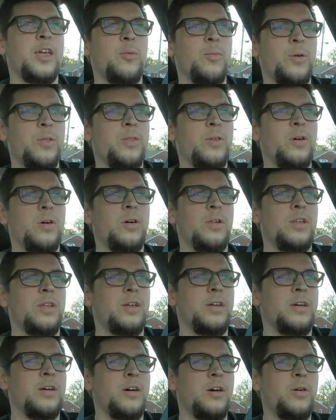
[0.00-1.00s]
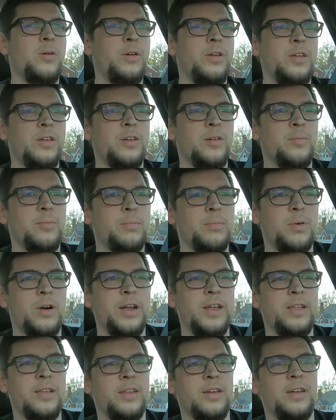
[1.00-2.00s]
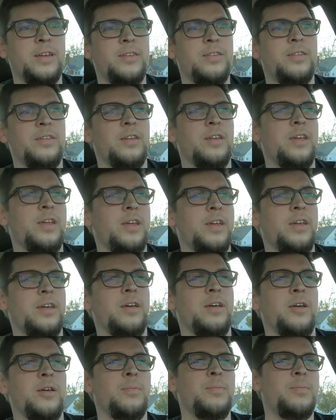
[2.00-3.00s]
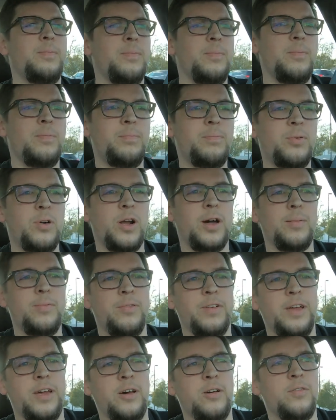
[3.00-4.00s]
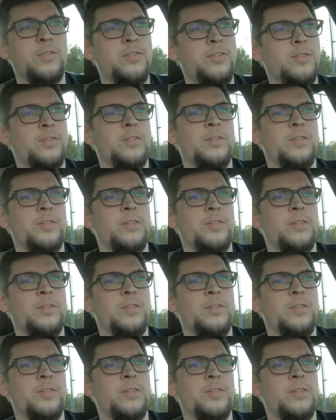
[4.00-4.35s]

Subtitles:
with all OEM brake lines and a prop valve.